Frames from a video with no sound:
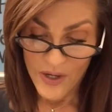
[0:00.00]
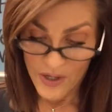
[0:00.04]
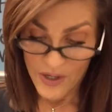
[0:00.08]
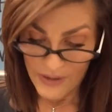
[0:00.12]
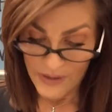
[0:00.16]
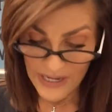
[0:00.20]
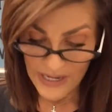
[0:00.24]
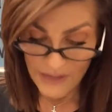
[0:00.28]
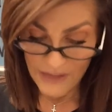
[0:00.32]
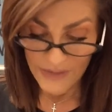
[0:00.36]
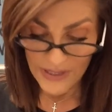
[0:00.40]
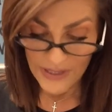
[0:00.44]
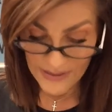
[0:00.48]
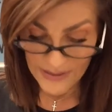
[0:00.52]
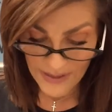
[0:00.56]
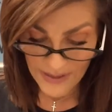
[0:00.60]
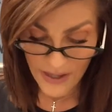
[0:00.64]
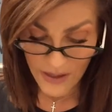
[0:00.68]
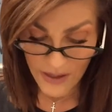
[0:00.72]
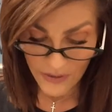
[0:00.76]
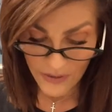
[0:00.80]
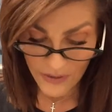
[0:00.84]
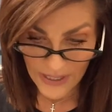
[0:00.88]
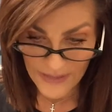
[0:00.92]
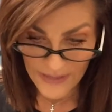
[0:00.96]
All right, I read
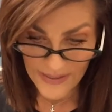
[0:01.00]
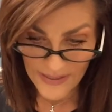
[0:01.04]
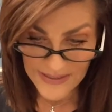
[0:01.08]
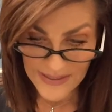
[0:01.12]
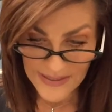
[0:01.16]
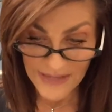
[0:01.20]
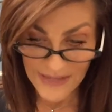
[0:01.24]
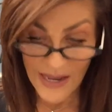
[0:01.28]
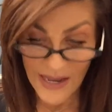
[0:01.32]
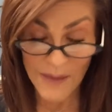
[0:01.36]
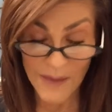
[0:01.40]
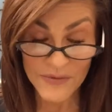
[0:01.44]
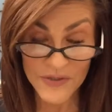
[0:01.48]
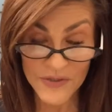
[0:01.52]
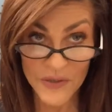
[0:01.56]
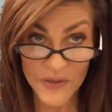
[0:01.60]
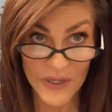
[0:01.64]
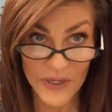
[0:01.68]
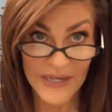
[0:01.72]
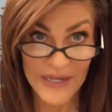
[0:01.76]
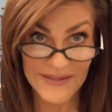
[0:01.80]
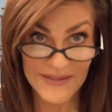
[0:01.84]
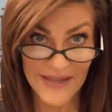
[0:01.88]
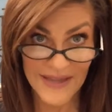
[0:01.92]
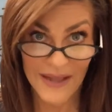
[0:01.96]
that. Okay, that's nice. I'm
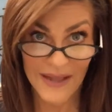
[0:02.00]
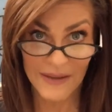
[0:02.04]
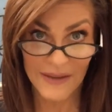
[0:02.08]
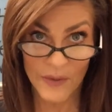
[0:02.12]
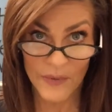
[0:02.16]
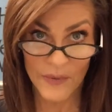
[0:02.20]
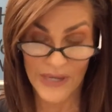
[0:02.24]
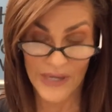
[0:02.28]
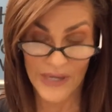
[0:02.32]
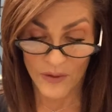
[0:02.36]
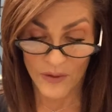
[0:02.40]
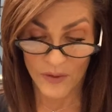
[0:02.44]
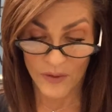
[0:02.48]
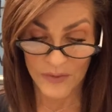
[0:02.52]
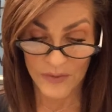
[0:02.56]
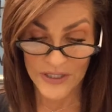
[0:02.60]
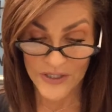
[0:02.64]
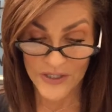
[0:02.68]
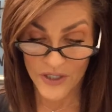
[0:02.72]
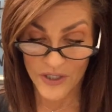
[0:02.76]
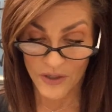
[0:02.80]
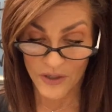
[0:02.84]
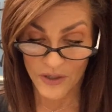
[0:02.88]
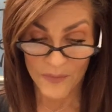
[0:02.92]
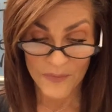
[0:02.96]
doing exactly
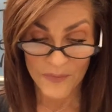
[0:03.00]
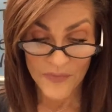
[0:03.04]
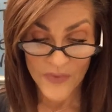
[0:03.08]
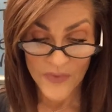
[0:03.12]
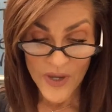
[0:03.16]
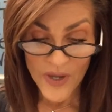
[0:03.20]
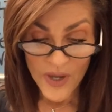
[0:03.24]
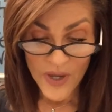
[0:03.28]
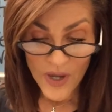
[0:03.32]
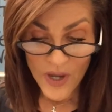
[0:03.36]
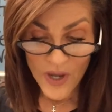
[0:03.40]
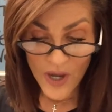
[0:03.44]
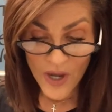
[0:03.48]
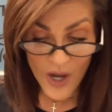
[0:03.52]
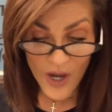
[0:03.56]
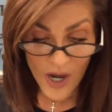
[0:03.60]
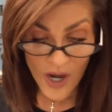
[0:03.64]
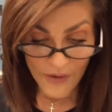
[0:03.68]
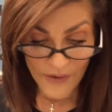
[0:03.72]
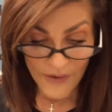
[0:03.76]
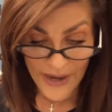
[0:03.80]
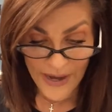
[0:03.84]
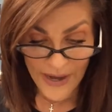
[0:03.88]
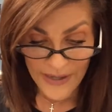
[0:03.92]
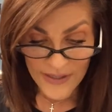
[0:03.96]
normally do.
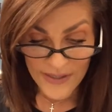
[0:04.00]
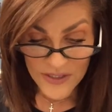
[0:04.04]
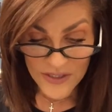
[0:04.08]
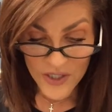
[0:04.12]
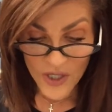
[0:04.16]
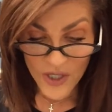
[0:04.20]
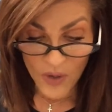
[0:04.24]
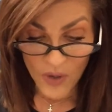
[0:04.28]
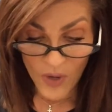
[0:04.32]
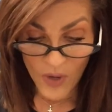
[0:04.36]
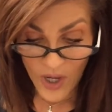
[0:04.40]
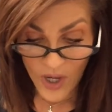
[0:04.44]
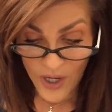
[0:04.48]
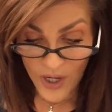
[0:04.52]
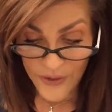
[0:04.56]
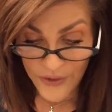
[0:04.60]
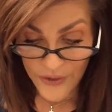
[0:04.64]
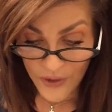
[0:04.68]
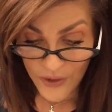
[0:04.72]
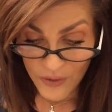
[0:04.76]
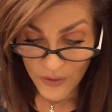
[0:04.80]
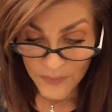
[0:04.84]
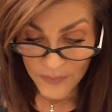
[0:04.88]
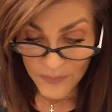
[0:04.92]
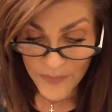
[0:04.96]
All right, so
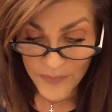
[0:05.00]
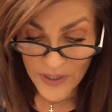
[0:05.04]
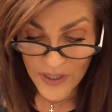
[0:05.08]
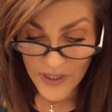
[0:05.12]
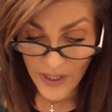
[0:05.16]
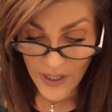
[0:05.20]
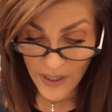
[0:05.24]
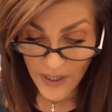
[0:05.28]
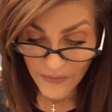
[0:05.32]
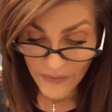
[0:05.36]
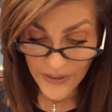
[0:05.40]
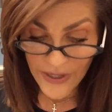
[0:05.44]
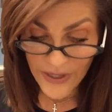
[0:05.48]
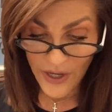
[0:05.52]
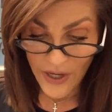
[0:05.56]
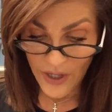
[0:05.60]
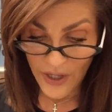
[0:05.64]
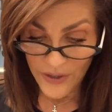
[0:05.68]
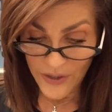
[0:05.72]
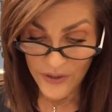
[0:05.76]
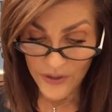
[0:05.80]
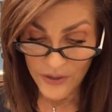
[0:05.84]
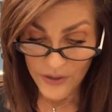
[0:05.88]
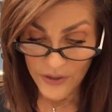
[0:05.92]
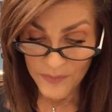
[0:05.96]
honor. Godly
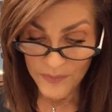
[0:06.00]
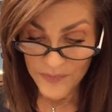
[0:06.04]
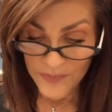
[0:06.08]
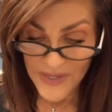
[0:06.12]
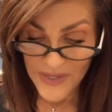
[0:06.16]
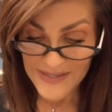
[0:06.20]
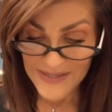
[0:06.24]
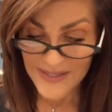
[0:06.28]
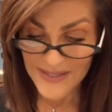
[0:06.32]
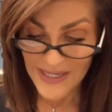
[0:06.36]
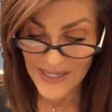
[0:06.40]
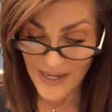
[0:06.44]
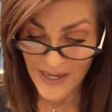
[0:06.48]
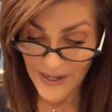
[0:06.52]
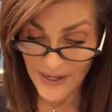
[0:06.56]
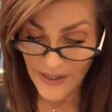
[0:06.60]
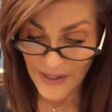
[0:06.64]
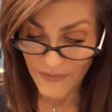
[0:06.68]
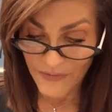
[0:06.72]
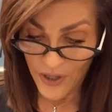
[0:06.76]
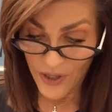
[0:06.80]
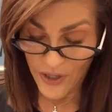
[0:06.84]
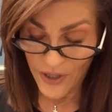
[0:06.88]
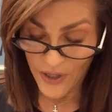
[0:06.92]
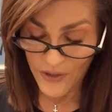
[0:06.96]
honor is the
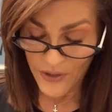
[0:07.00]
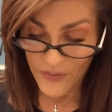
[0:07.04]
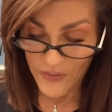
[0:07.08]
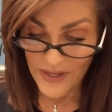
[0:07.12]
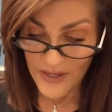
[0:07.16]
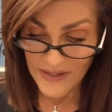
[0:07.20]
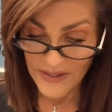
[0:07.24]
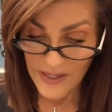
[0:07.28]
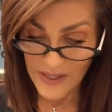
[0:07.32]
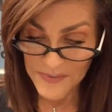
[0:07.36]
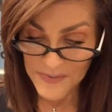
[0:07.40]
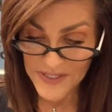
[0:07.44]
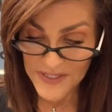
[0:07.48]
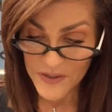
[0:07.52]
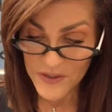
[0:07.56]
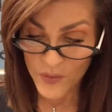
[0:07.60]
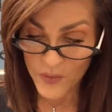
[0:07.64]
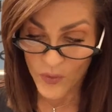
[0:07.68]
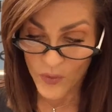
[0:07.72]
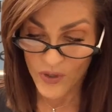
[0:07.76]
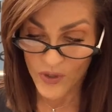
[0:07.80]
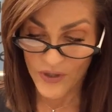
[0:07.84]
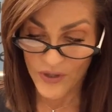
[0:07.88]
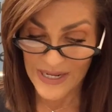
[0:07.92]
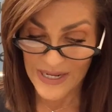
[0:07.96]
kind of honor that keeps
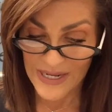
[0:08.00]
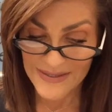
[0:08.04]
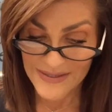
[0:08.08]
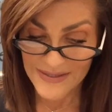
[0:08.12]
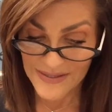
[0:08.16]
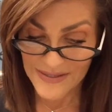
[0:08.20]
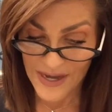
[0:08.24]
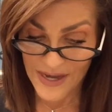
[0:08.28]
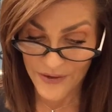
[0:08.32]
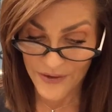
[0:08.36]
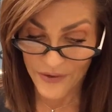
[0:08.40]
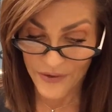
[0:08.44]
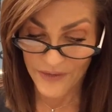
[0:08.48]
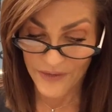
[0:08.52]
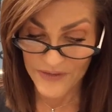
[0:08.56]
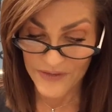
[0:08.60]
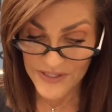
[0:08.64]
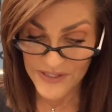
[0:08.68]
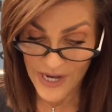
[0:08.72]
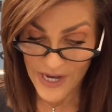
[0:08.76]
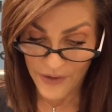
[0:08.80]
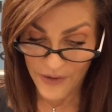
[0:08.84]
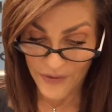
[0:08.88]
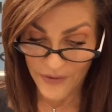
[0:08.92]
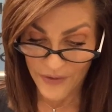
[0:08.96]
its word and standard of
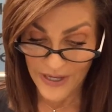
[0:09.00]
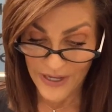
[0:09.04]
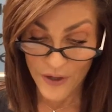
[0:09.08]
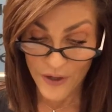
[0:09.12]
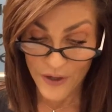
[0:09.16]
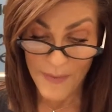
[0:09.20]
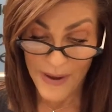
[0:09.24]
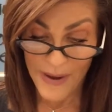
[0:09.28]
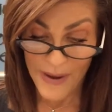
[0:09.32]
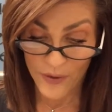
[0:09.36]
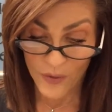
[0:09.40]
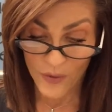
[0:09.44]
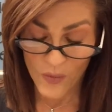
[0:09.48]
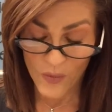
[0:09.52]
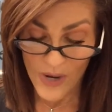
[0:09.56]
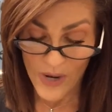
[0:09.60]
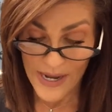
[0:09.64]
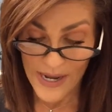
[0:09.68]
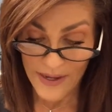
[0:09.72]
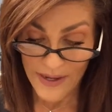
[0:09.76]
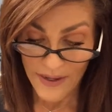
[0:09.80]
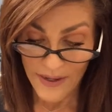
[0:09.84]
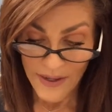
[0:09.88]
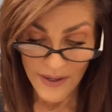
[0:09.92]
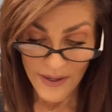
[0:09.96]
integrity no matter
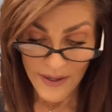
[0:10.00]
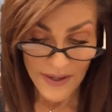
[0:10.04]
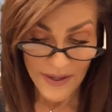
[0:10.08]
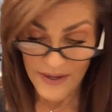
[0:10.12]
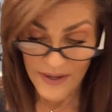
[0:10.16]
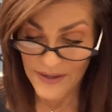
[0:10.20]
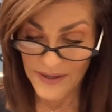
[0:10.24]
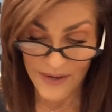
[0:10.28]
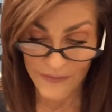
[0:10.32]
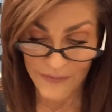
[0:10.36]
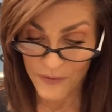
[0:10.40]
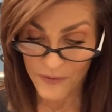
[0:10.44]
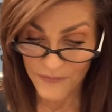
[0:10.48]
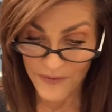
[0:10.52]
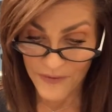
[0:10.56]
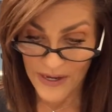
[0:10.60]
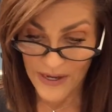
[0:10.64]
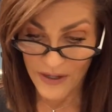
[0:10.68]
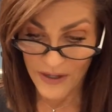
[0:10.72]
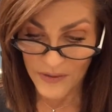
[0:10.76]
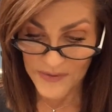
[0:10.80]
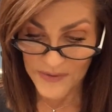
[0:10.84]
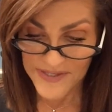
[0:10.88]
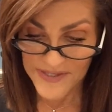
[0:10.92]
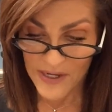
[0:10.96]
what. It never
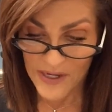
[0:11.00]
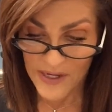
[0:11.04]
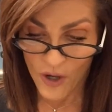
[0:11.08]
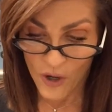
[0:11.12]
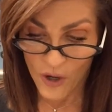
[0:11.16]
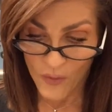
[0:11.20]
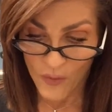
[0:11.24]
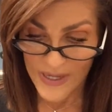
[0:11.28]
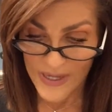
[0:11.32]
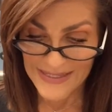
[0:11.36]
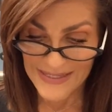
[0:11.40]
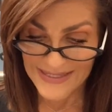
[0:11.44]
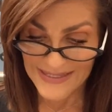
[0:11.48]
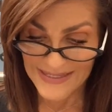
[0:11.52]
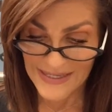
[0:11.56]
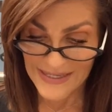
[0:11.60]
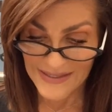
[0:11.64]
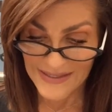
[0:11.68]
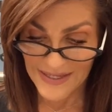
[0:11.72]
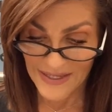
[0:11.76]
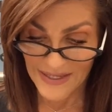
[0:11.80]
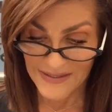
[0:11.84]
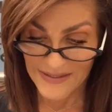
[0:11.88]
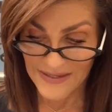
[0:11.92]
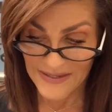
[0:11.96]
fails. It always
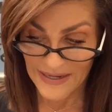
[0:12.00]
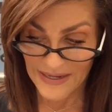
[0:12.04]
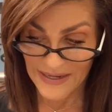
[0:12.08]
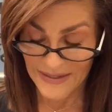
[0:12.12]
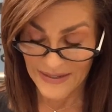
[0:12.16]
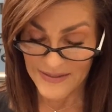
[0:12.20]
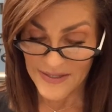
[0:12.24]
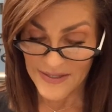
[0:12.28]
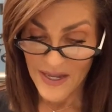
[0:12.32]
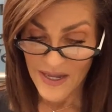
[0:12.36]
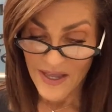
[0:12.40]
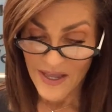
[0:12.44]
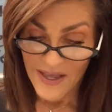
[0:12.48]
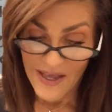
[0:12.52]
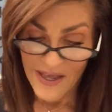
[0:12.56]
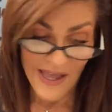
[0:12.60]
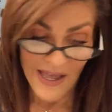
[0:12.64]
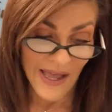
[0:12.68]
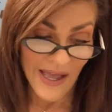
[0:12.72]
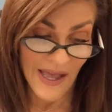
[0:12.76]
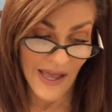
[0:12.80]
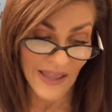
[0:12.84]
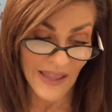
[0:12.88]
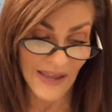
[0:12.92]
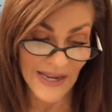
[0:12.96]
succeeds.
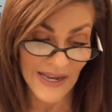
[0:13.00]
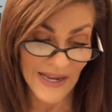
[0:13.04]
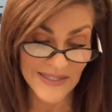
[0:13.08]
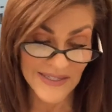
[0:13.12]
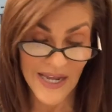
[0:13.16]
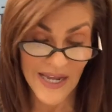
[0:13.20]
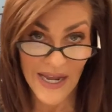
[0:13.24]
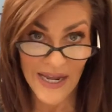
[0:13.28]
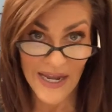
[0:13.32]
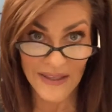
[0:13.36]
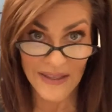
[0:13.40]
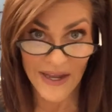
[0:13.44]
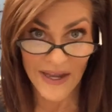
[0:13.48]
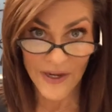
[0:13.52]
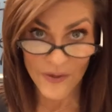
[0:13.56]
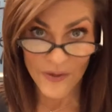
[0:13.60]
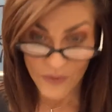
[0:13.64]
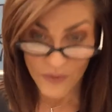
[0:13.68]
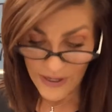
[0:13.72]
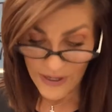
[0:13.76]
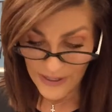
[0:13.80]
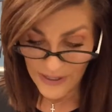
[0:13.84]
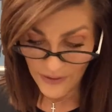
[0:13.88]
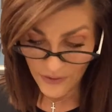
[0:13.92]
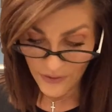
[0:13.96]
I, I like to highlight
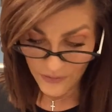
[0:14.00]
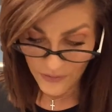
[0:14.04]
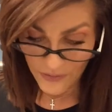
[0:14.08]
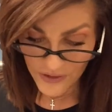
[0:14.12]
and write.